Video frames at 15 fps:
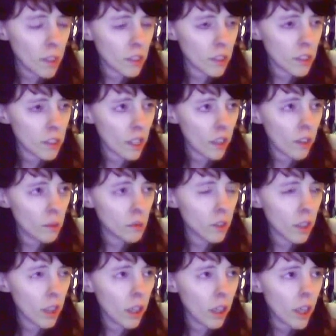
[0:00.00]
but still,
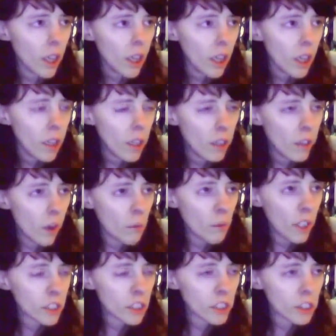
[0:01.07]
there's not
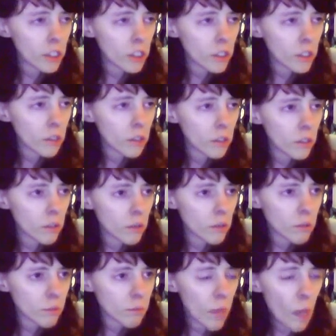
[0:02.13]
much
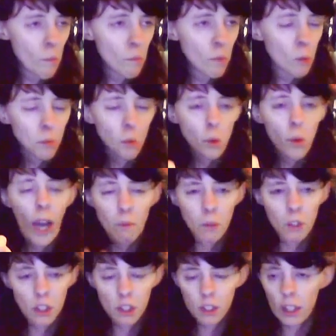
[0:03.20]
memorable
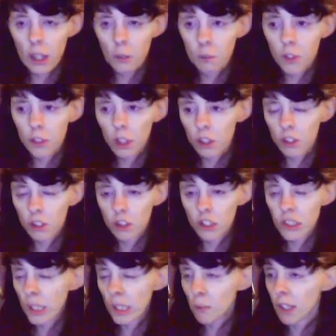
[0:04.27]
happened in that episode. It's
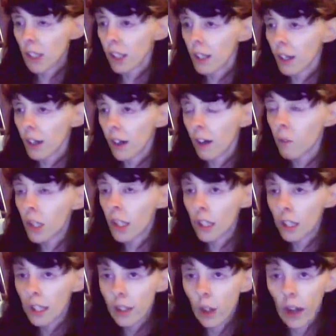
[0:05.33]
just something I
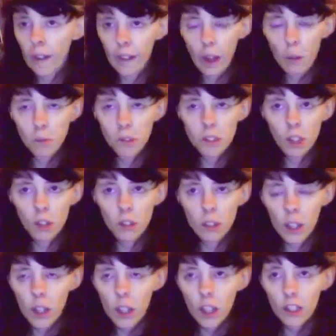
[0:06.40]
really like that episode,
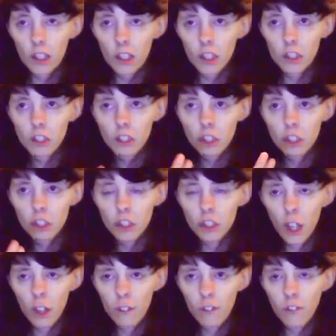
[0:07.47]
and it's just
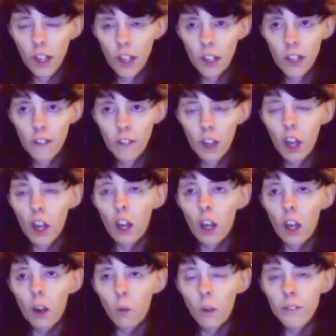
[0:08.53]
so funny. And
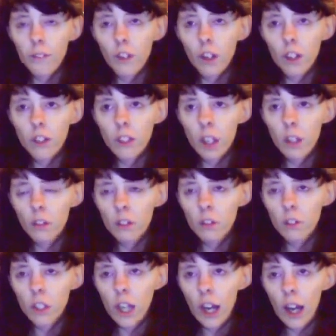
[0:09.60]
we're
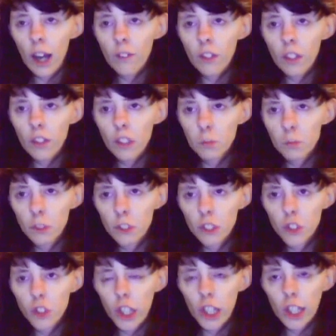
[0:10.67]
not having a Christmas
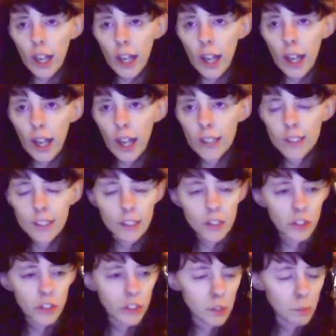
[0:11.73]
tree in our house
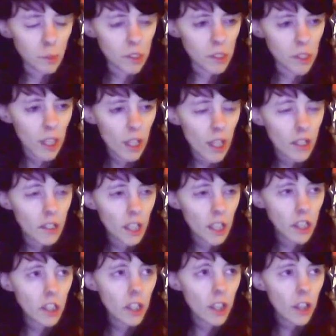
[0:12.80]
this Christmas.
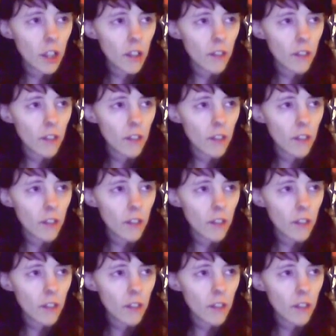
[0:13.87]
Then